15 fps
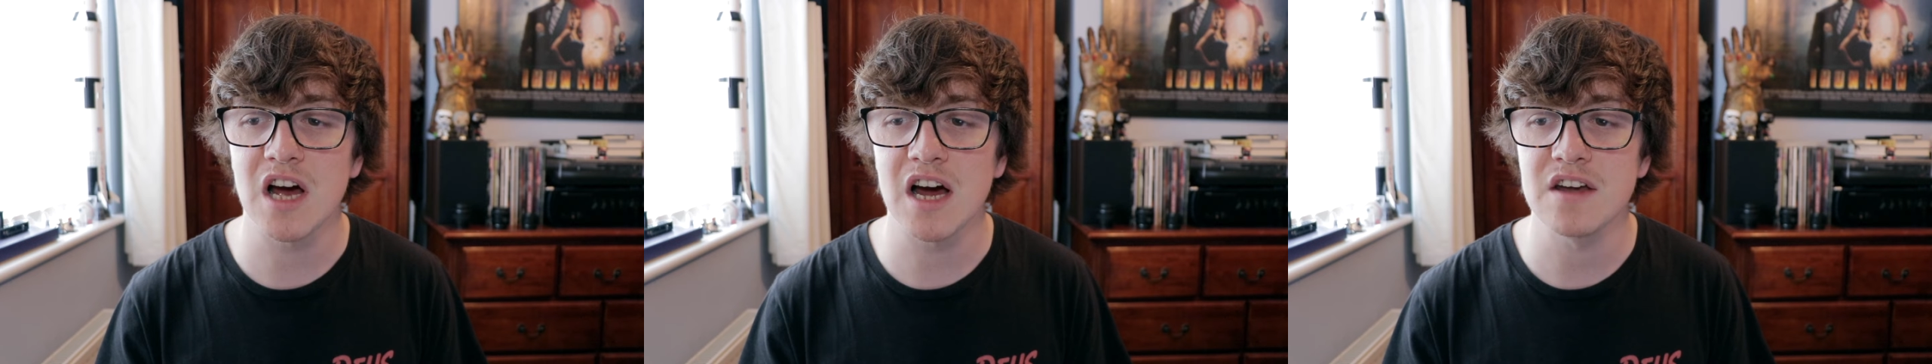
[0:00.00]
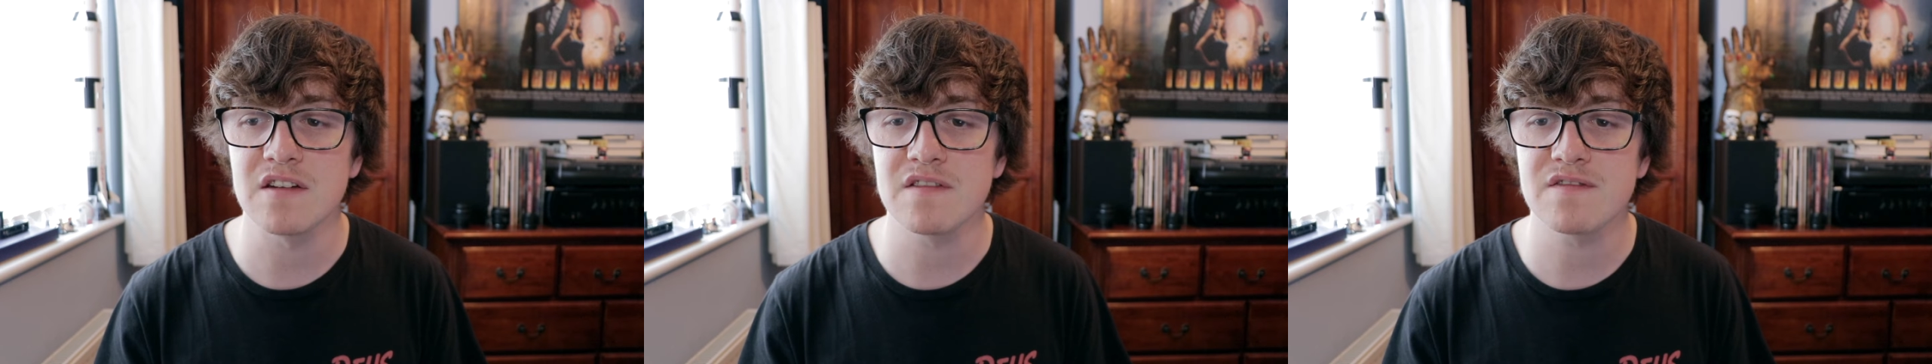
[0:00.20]

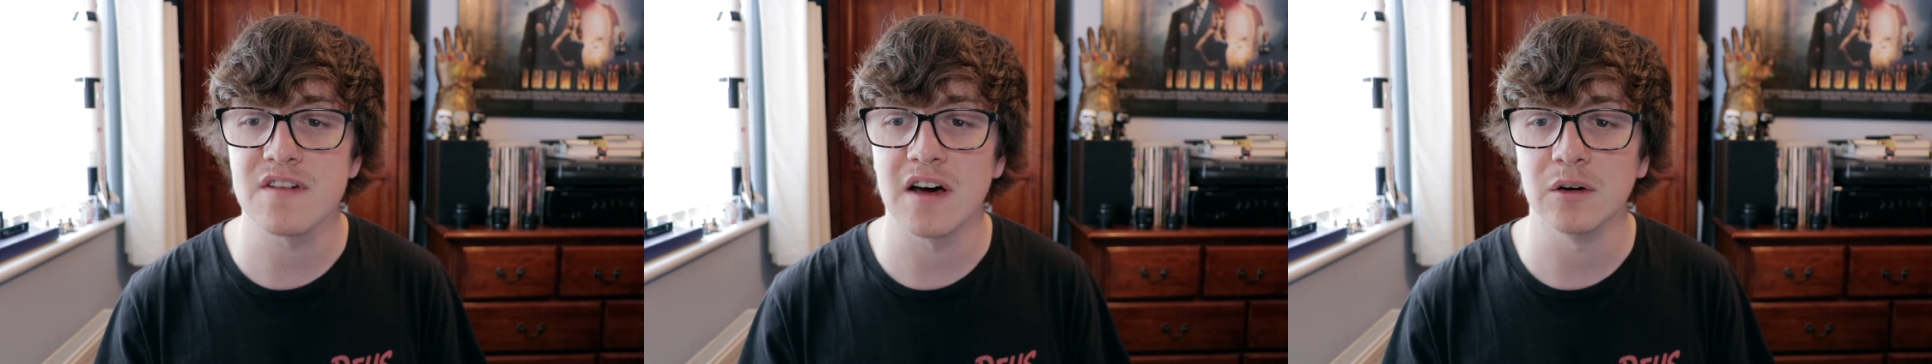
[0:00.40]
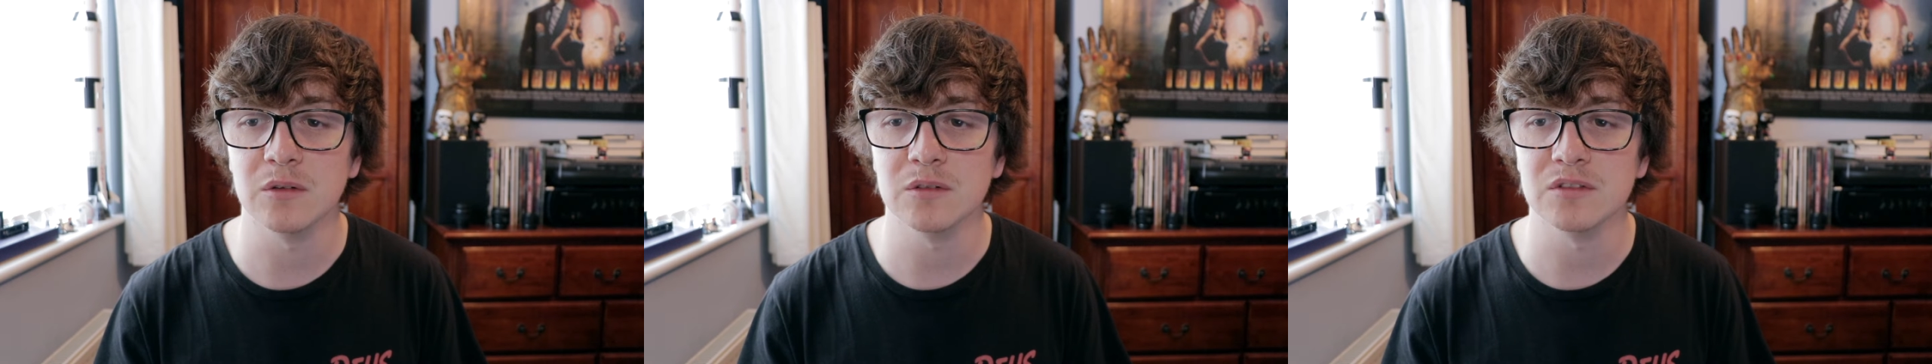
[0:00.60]
kind of
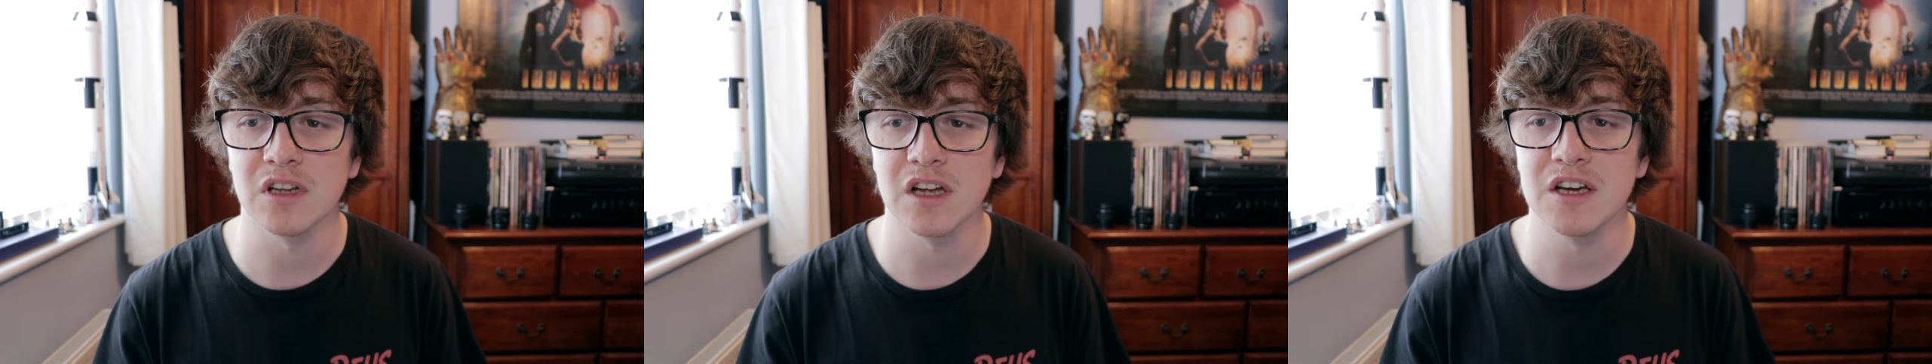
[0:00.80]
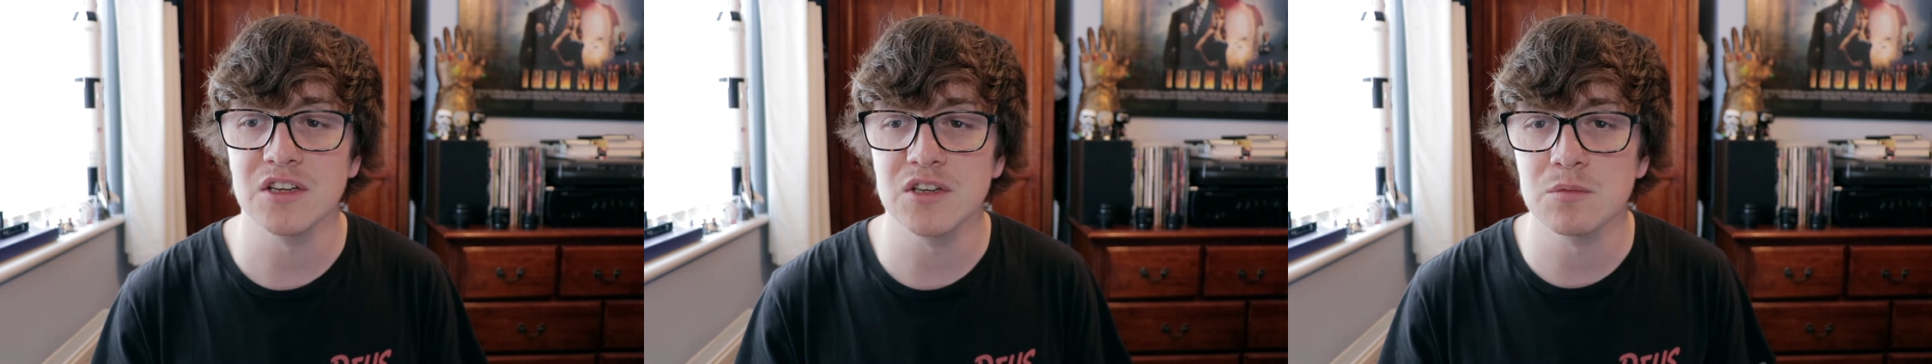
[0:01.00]
felt
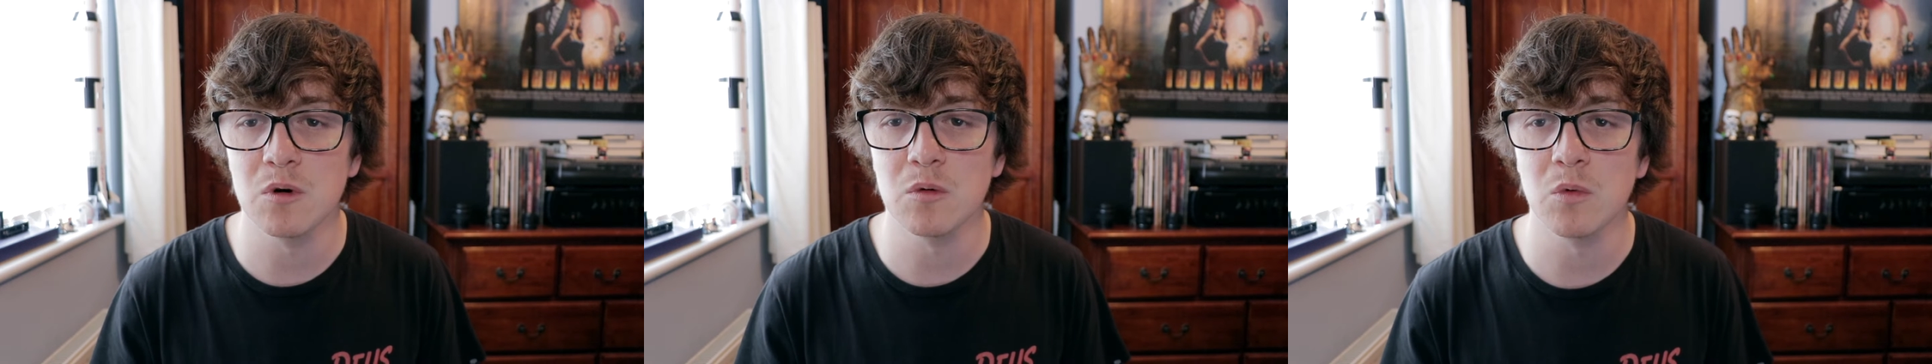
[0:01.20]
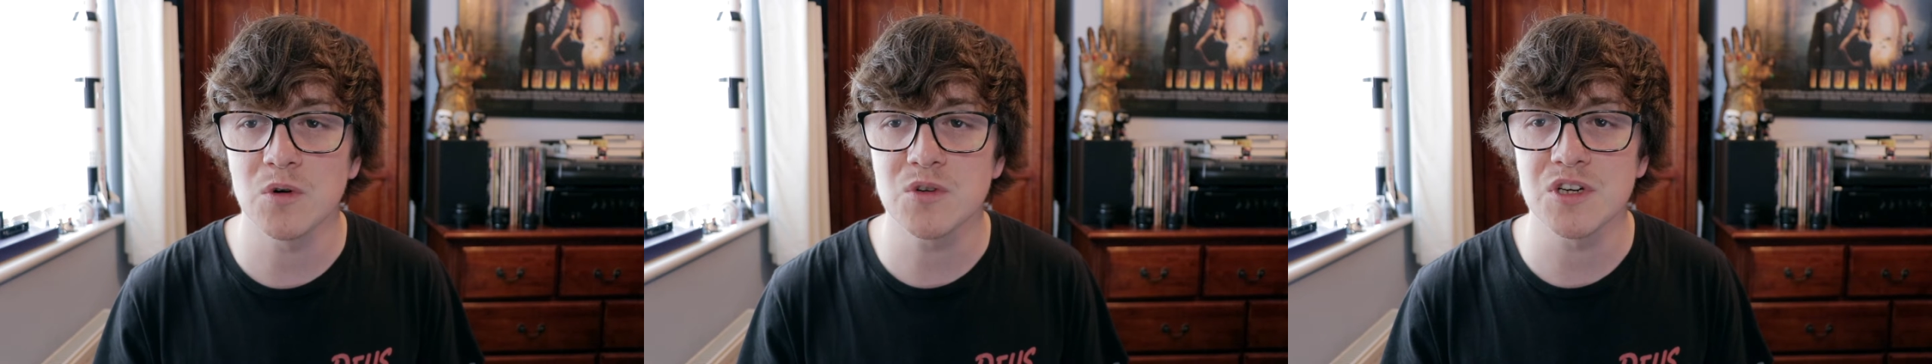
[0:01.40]
like you
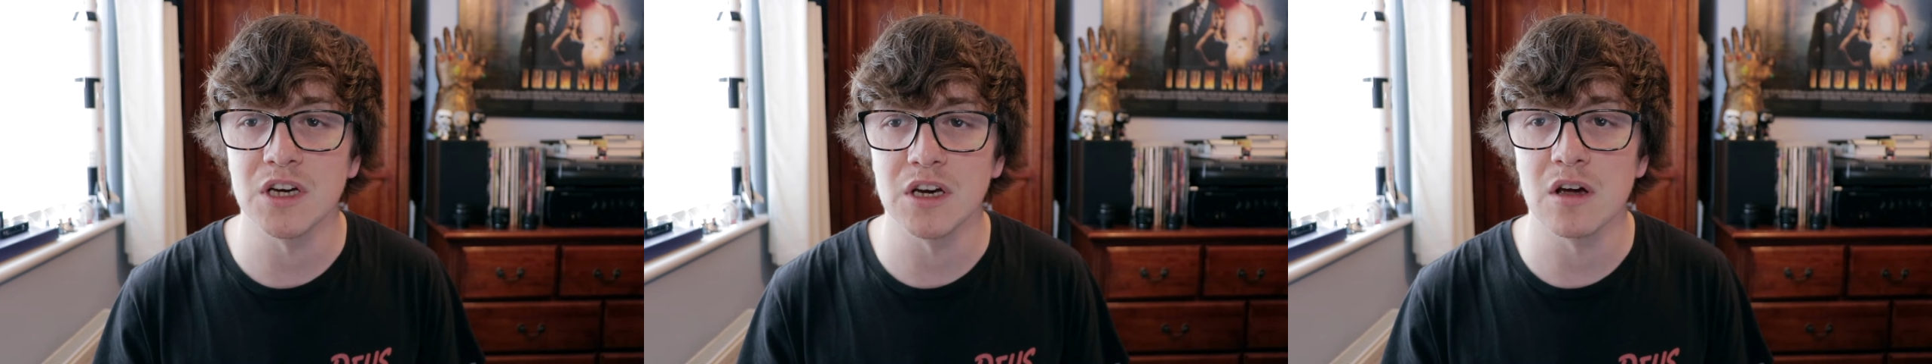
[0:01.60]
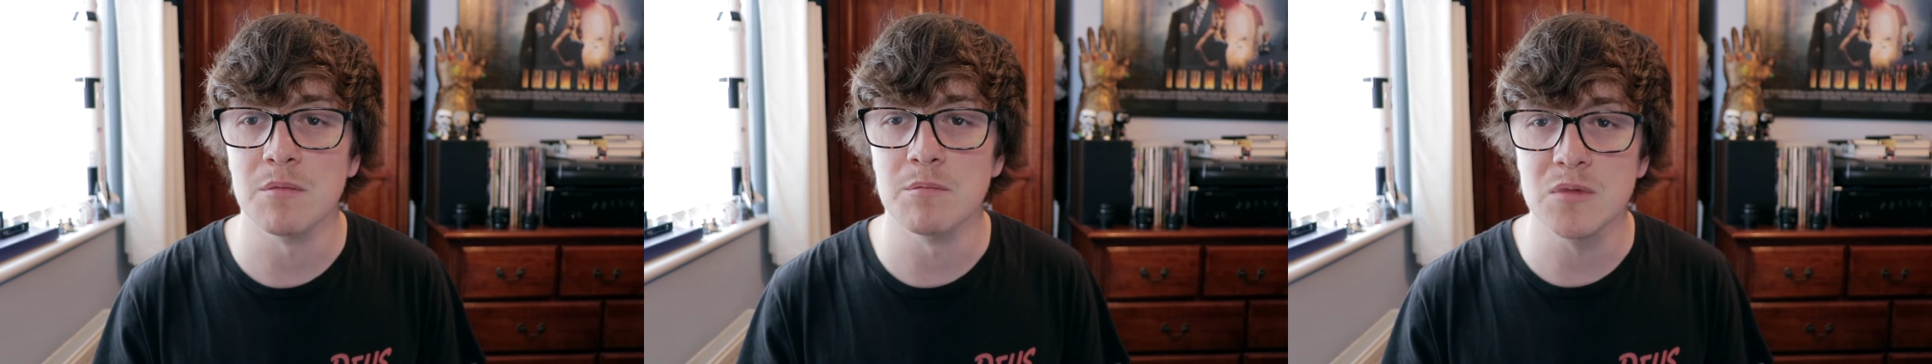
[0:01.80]
were
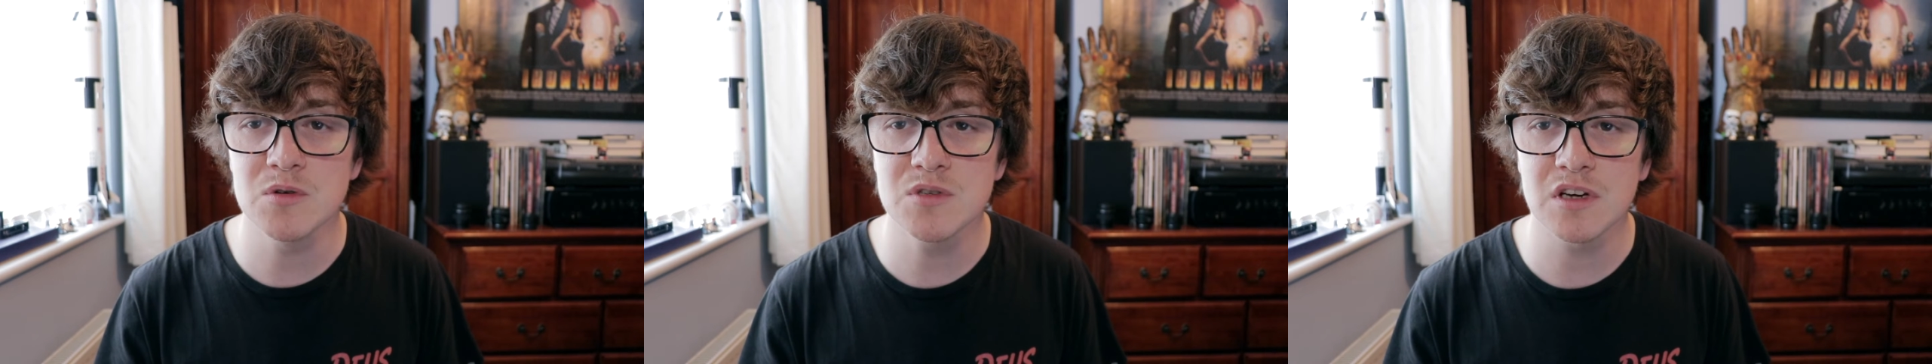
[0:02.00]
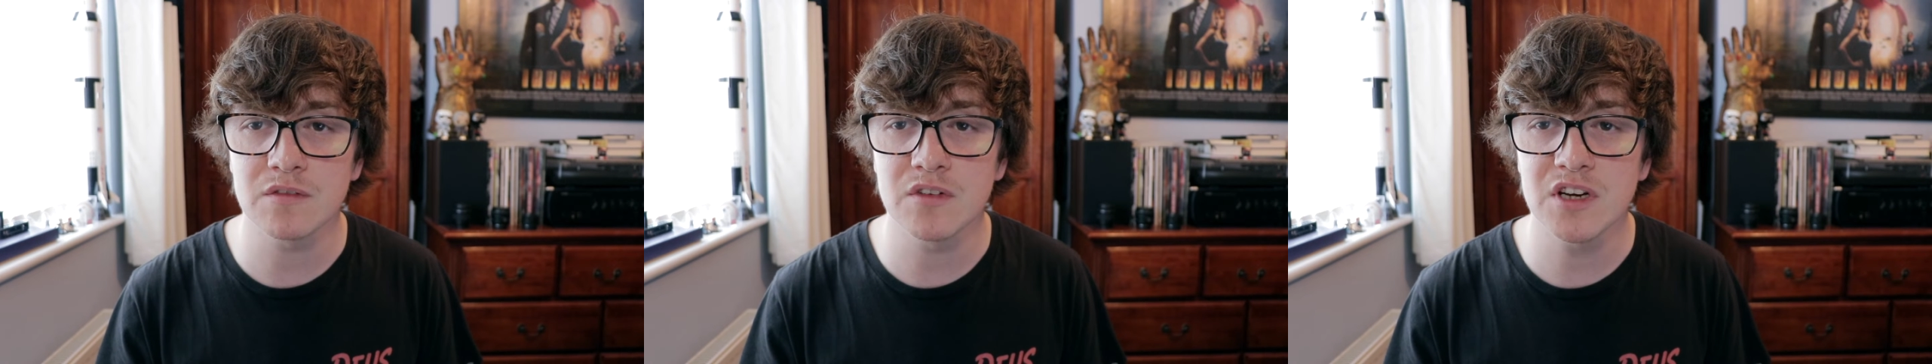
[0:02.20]
watching a
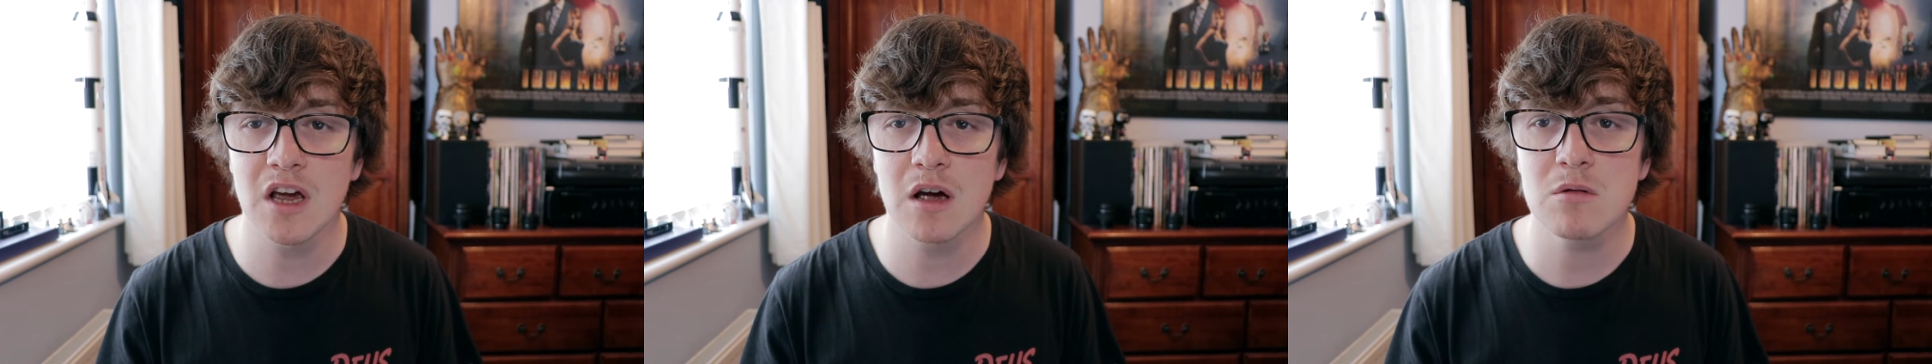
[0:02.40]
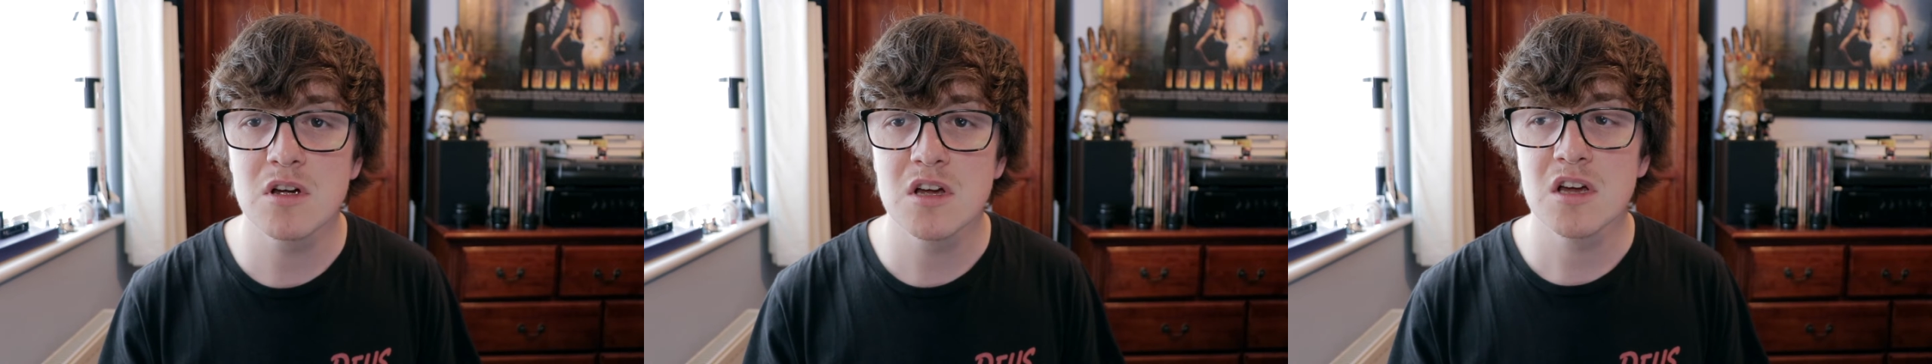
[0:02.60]
music
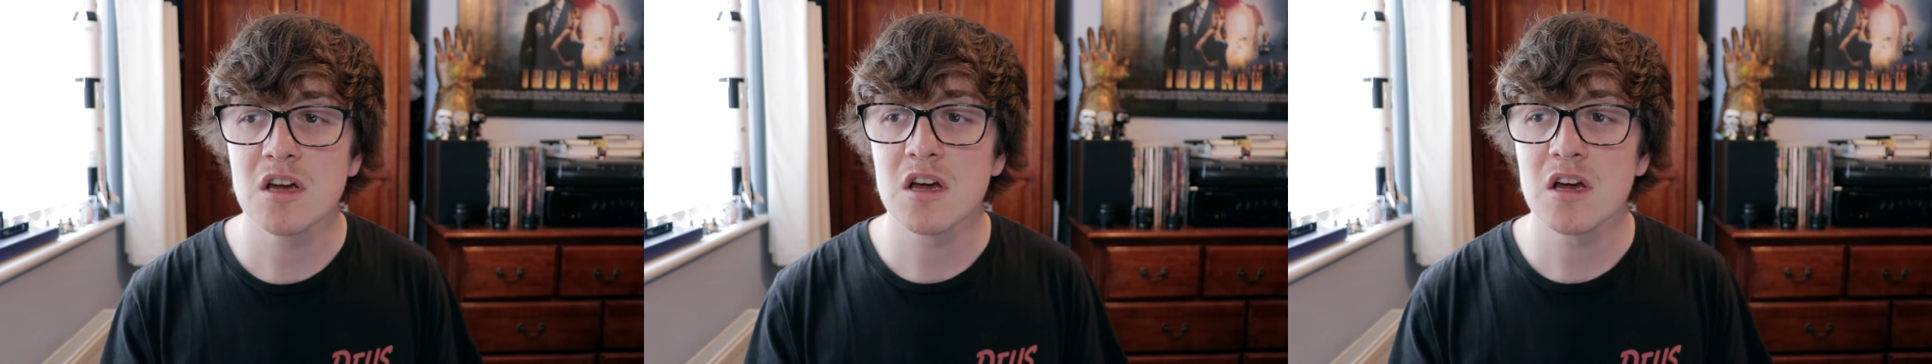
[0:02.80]
video.